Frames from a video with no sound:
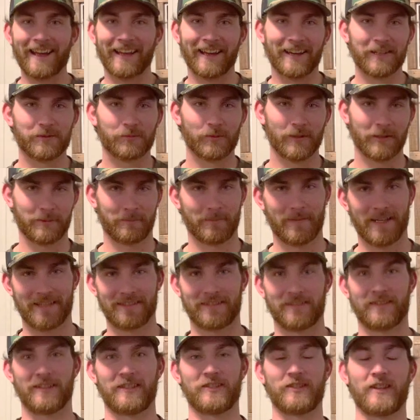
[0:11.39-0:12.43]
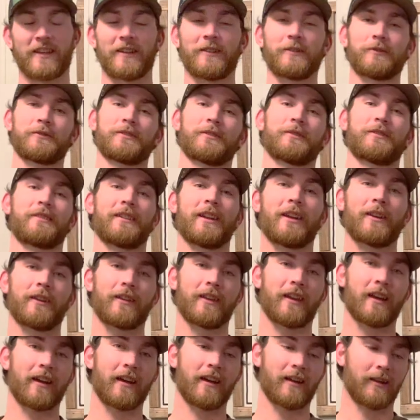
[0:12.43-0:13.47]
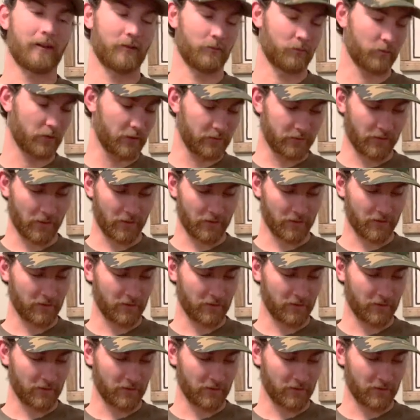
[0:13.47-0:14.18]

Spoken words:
guys, welcome back to the channel. So today we're going to talk